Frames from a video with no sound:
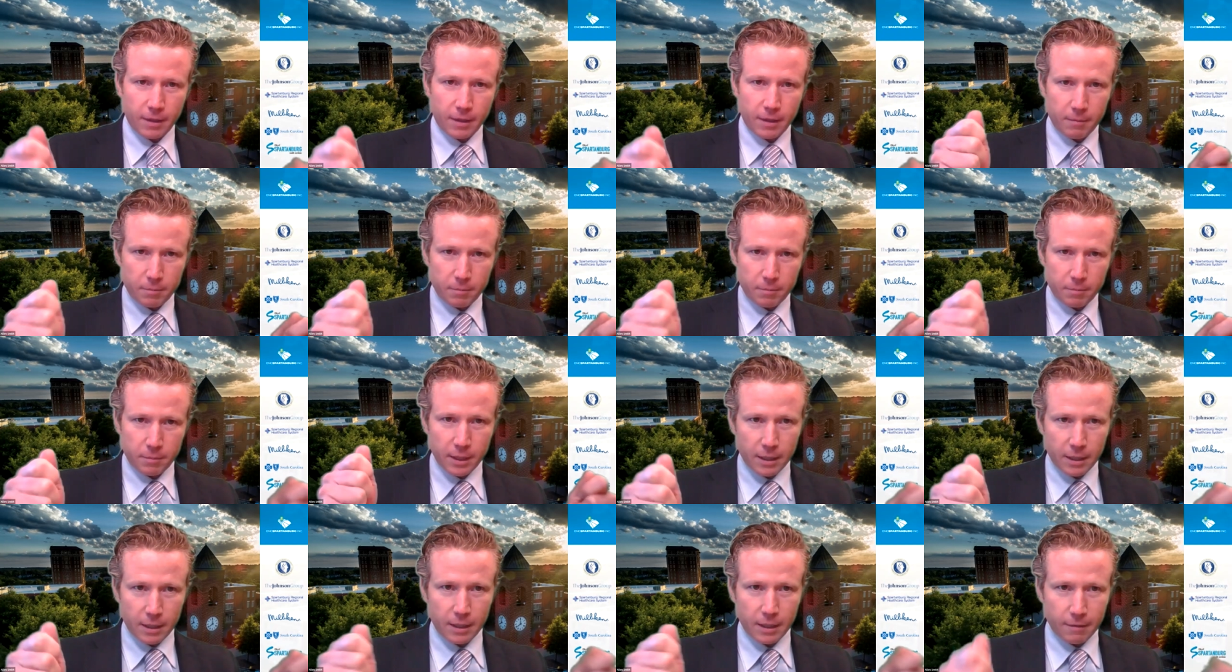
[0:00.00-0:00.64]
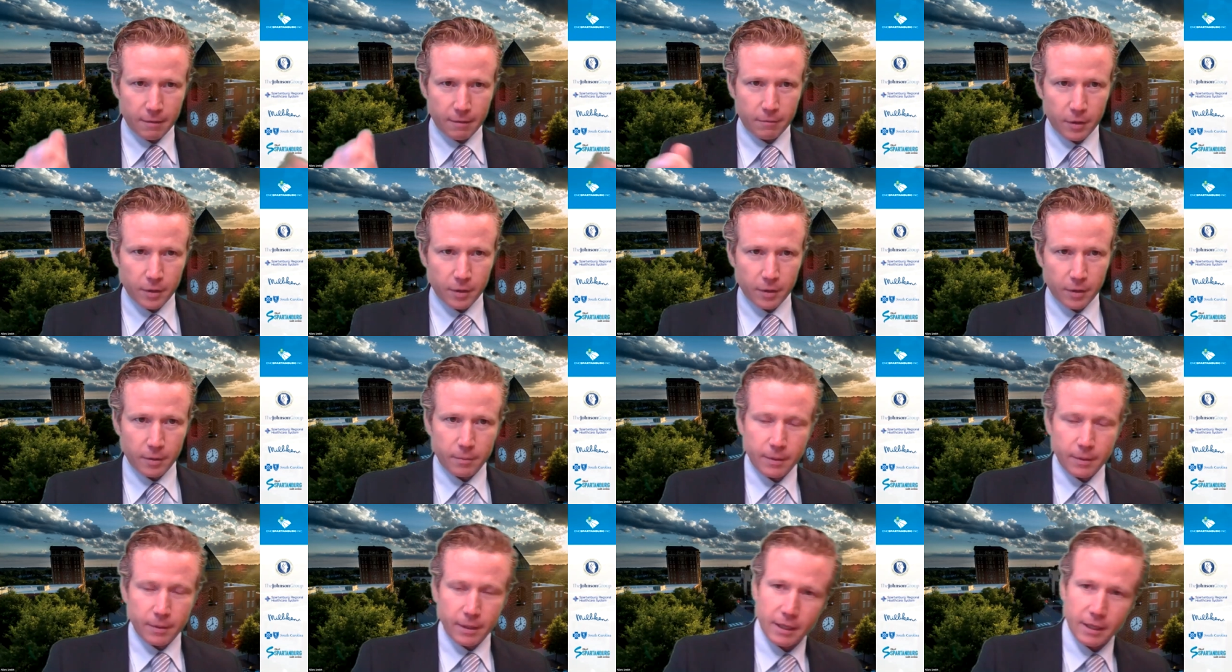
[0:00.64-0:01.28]
that big
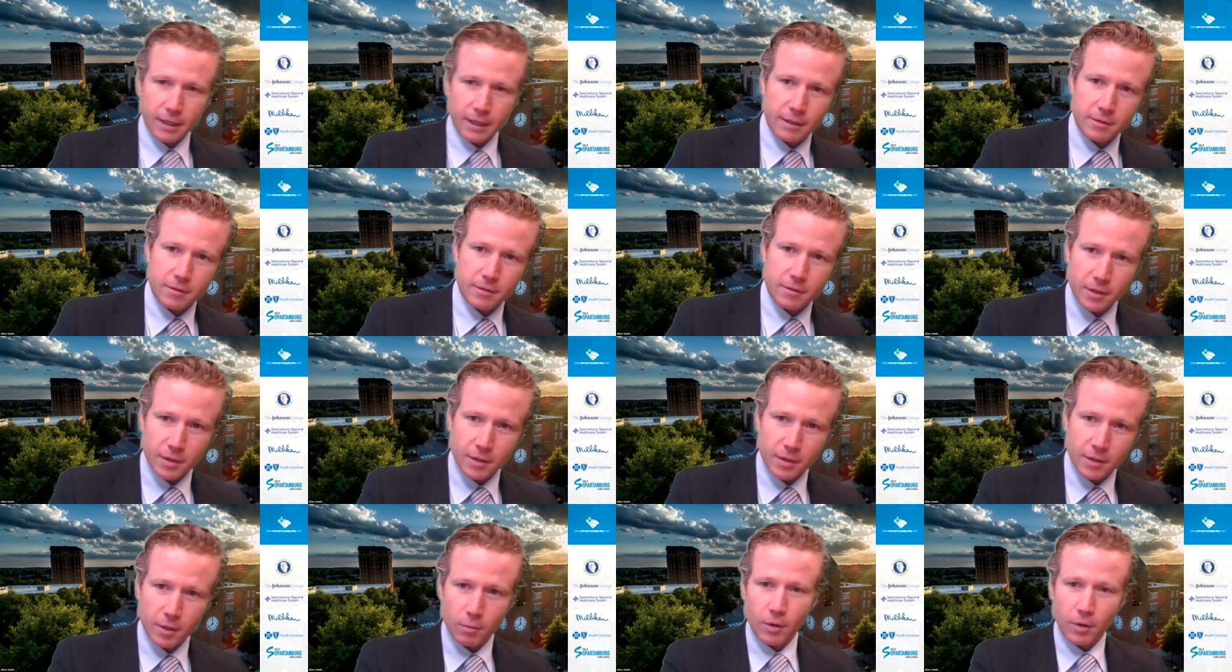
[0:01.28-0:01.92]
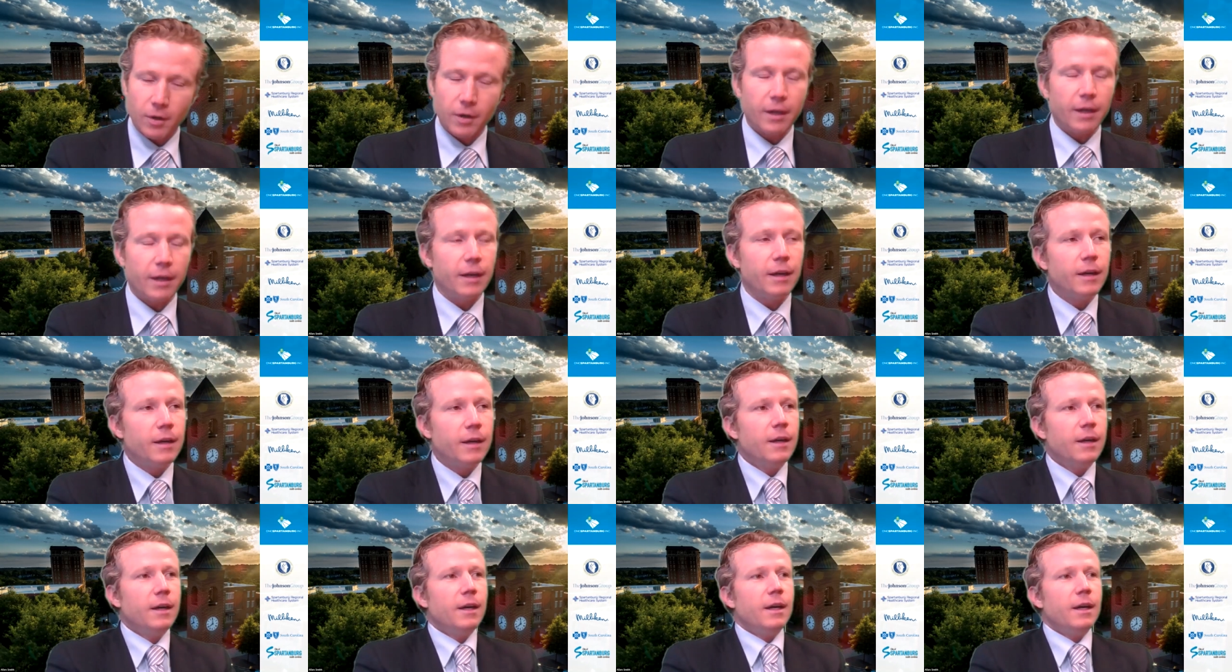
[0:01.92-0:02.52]
envelope that had ECU on it.